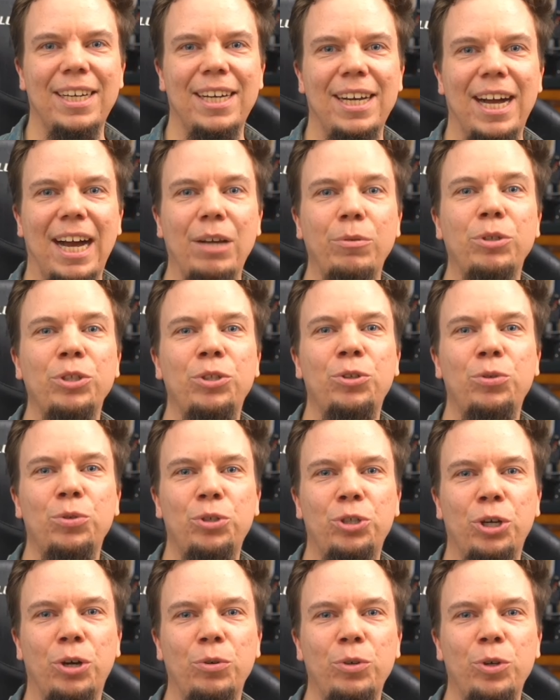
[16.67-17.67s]
I want to
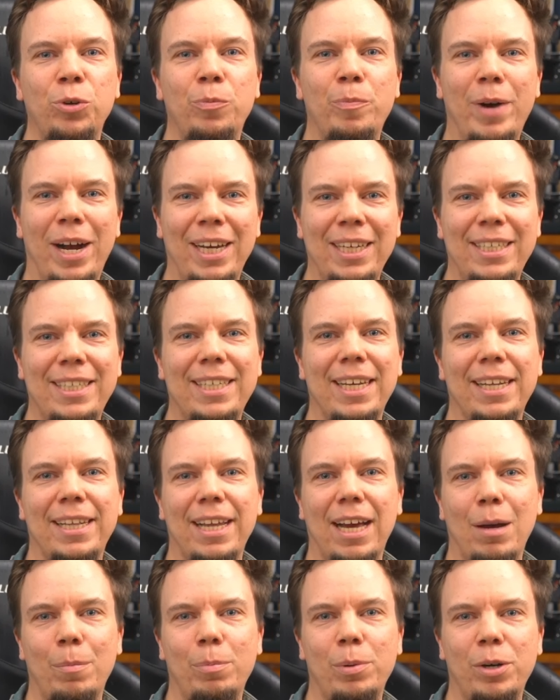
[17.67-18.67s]
show you my
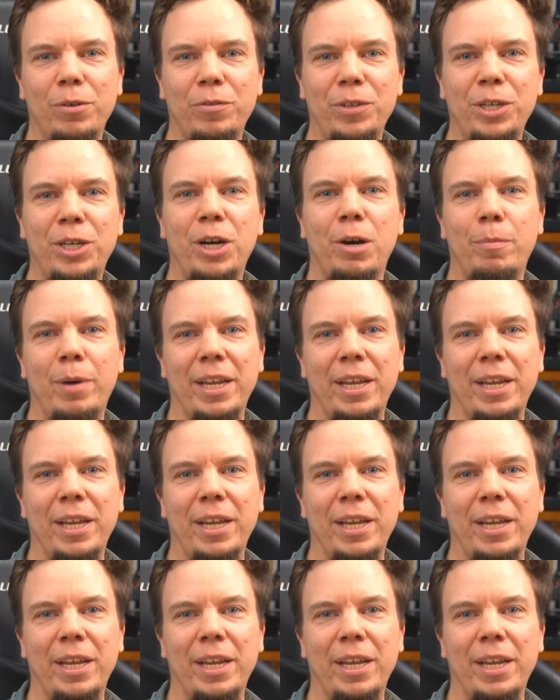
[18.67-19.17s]
setup of the command